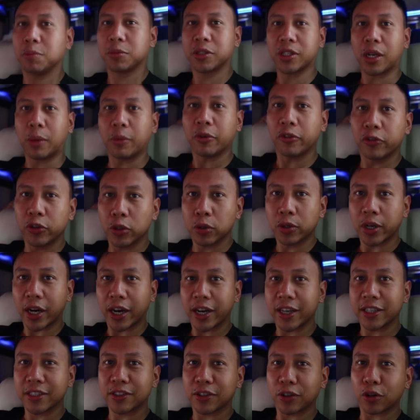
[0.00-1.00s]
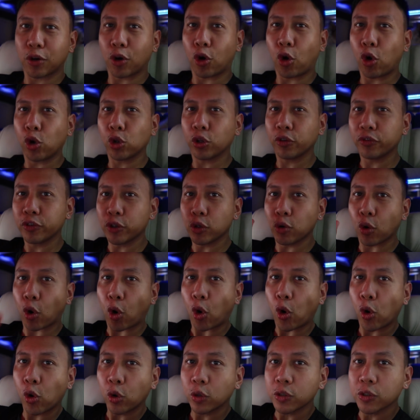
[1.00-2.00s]
some of you guys, all of you
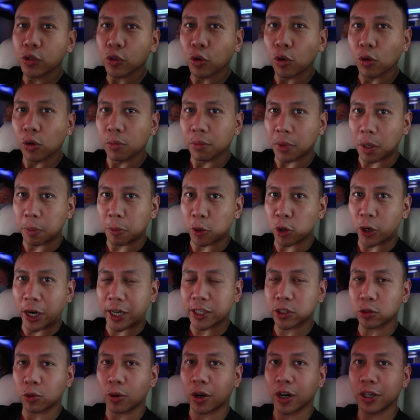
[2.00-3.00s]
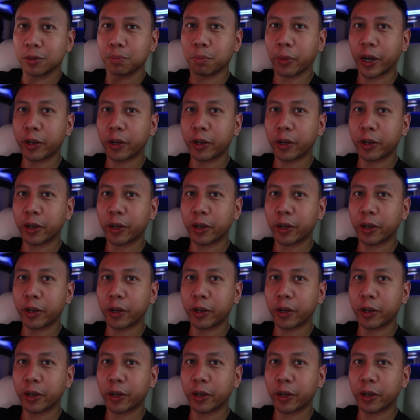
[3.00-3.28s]
old school Mabuhay Squad,